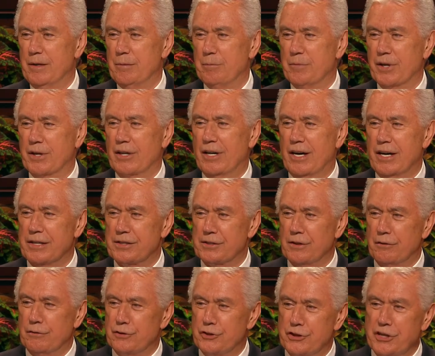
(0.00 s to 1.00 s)
Because
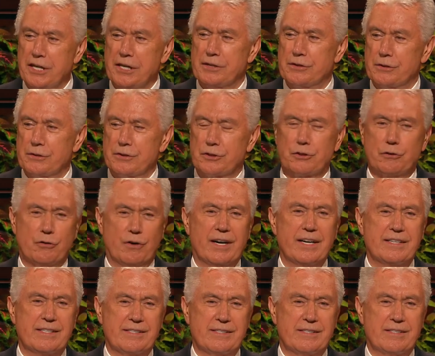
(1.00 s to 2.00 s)
of Jesus
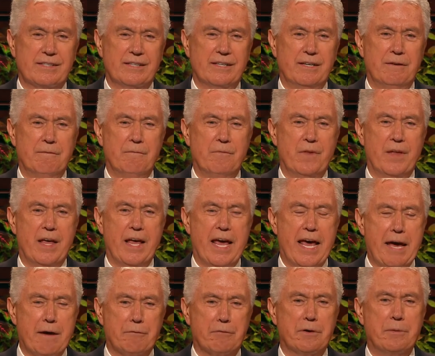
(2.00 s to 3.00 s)
Christ,
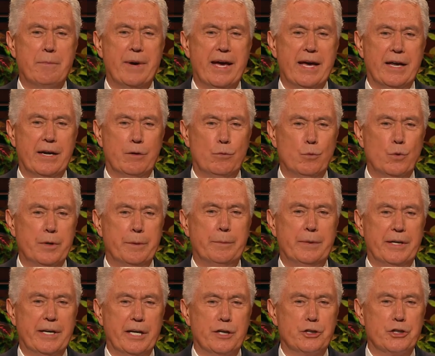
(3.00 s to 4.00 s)
every man,
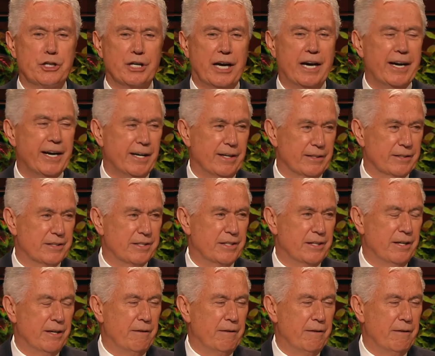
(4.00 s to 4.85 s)
woman, and child